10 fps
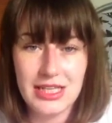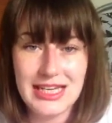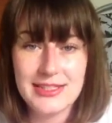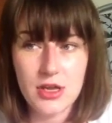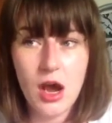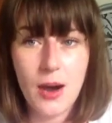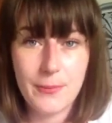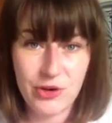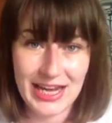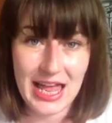These are
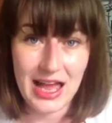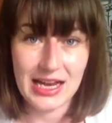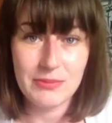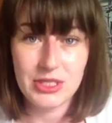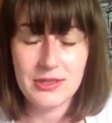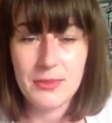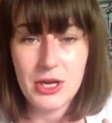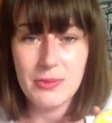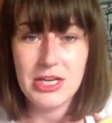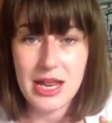pretty hyped at the moment.